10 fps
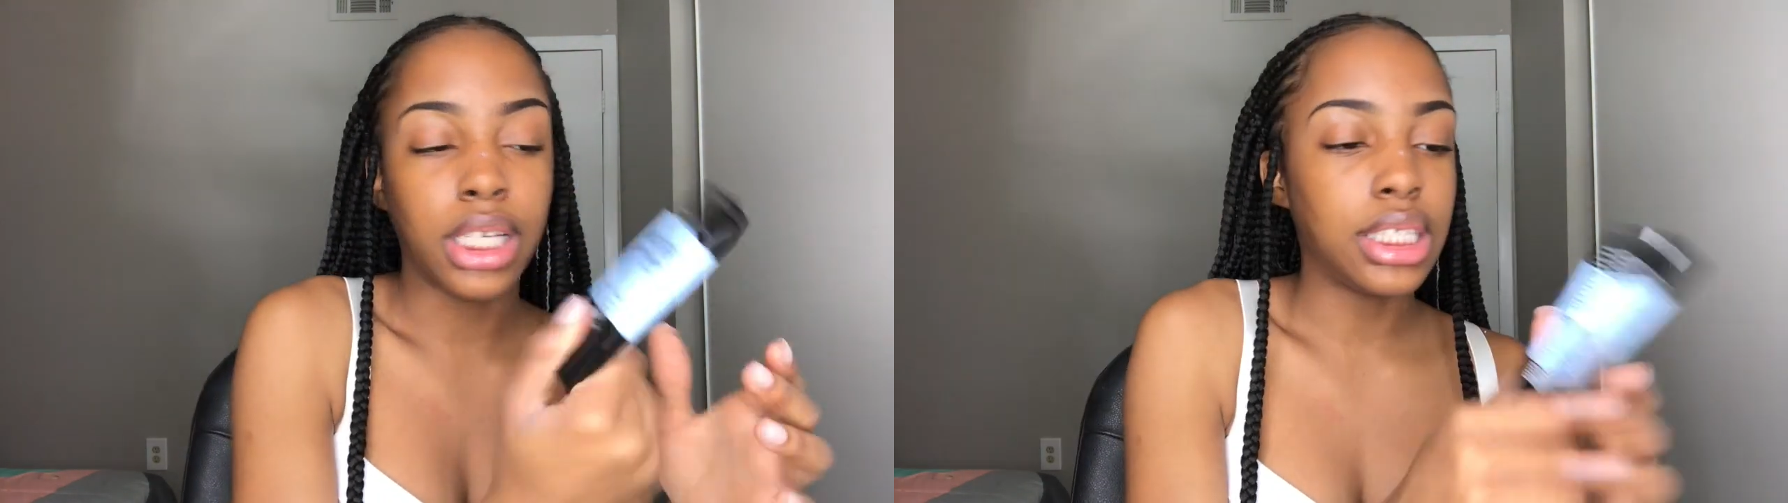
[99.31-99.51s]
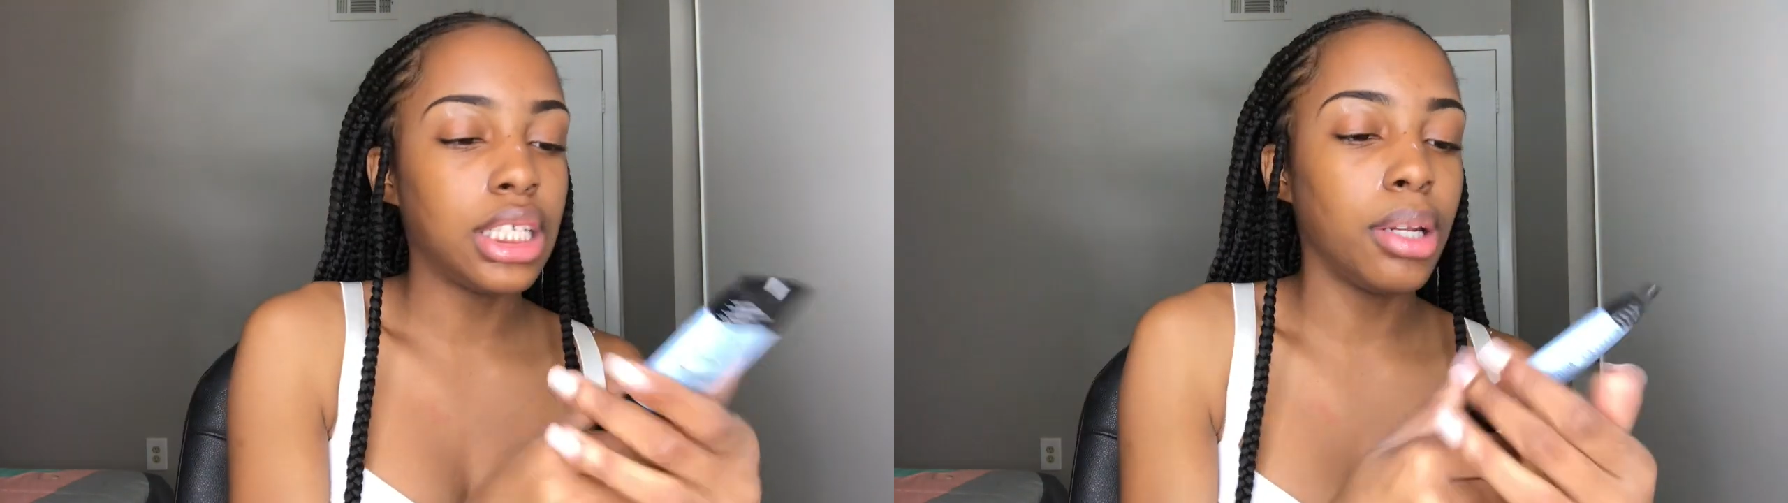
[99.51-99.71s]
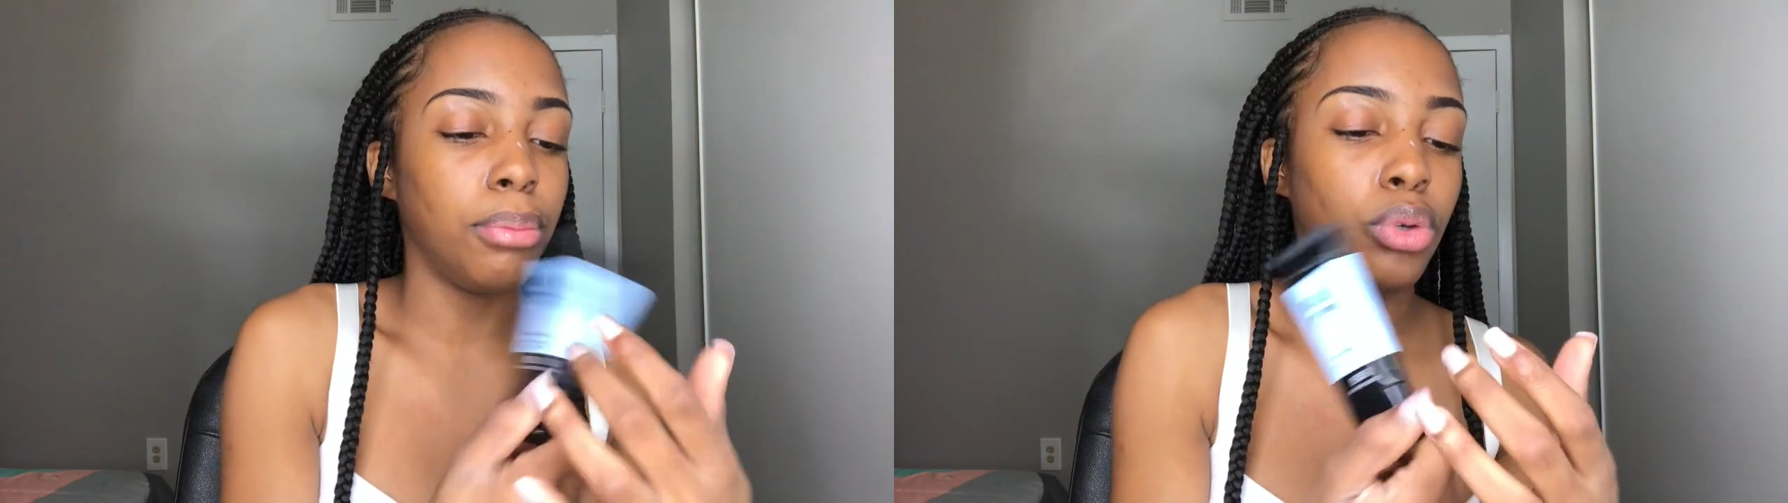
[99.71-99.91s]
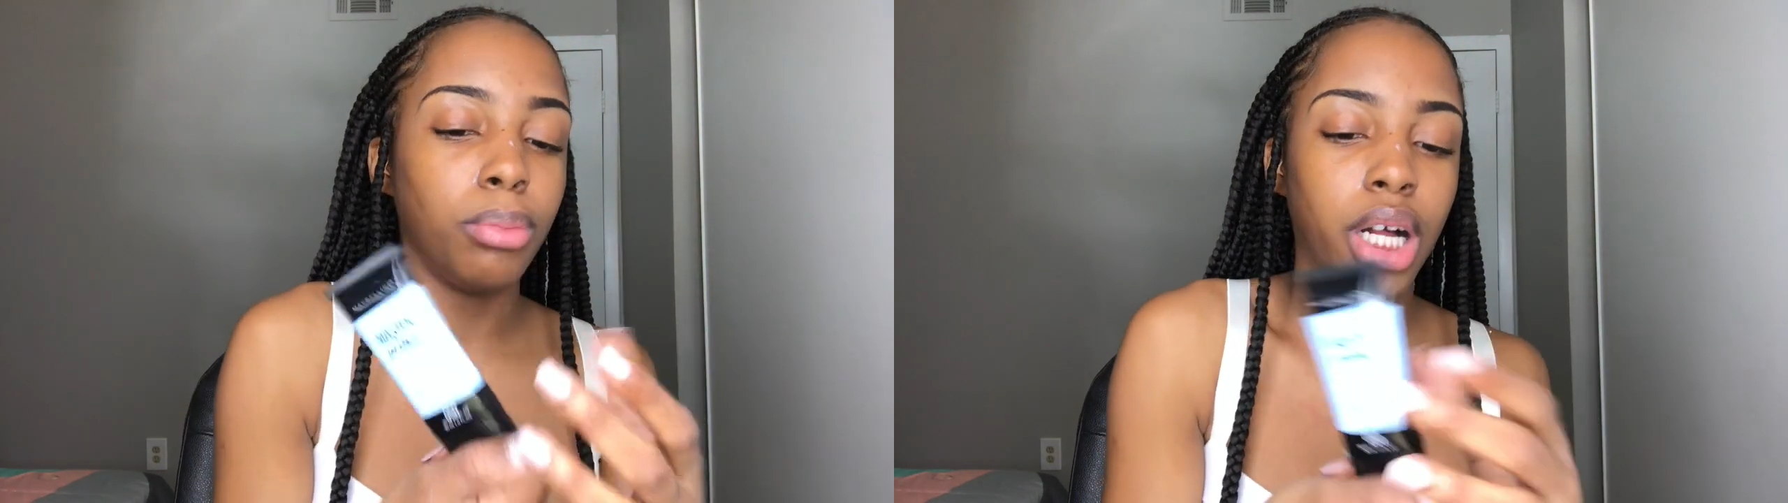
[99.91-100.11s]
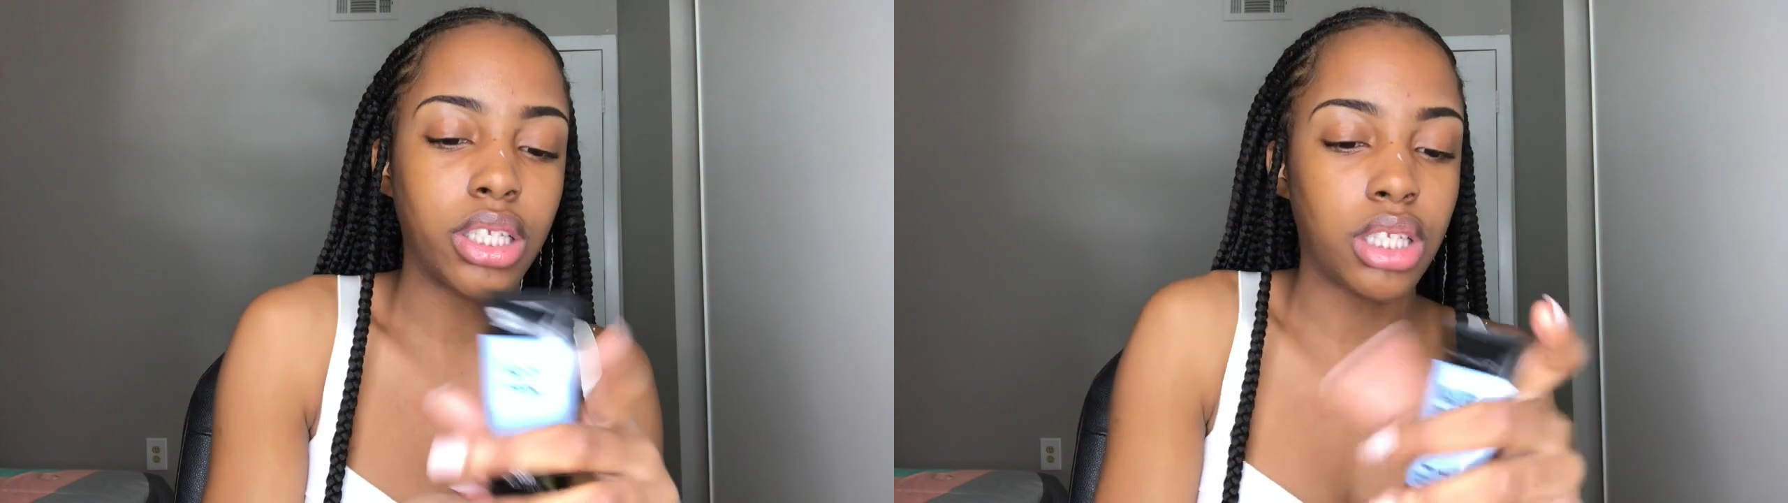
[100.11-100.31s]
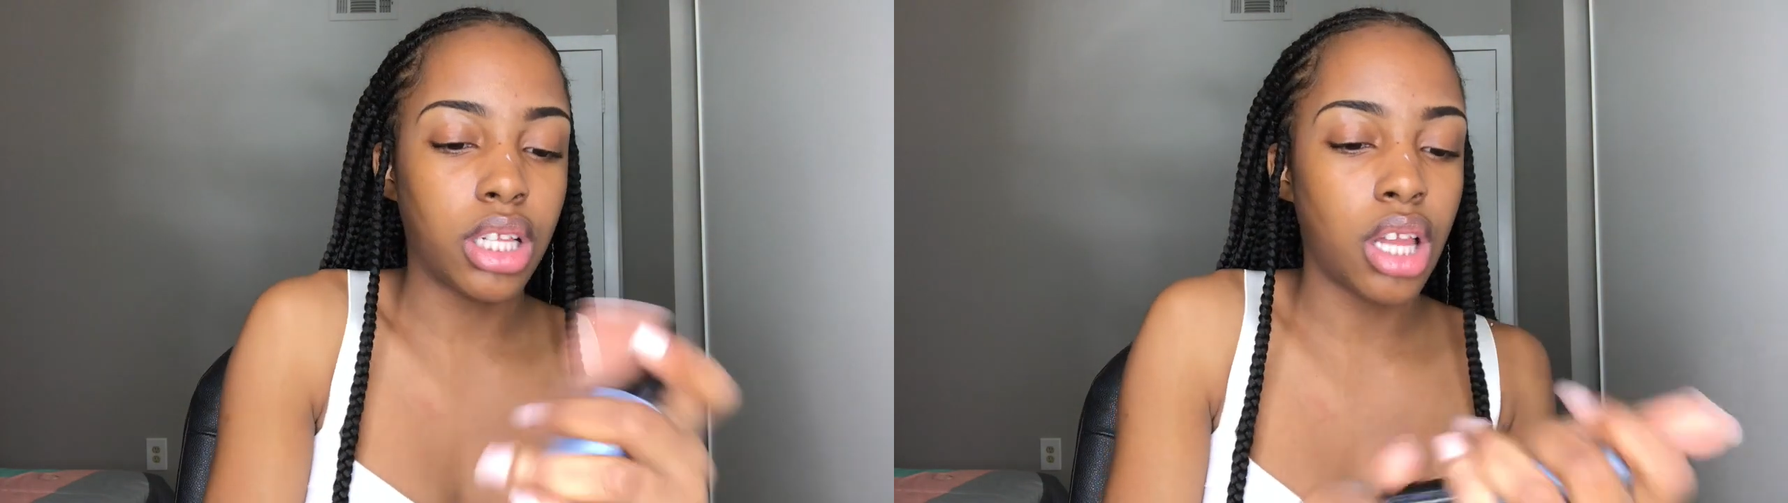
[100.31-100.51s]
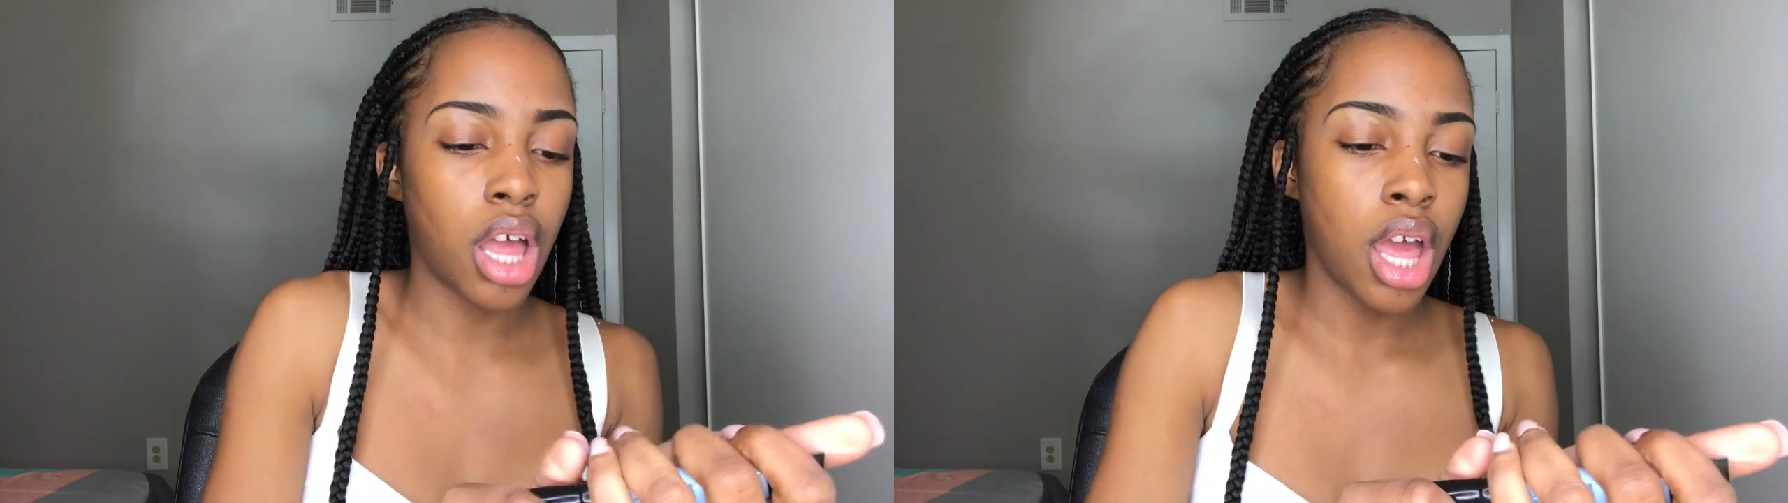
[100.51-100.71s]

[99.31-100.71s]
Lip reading: It's in the blue bottle.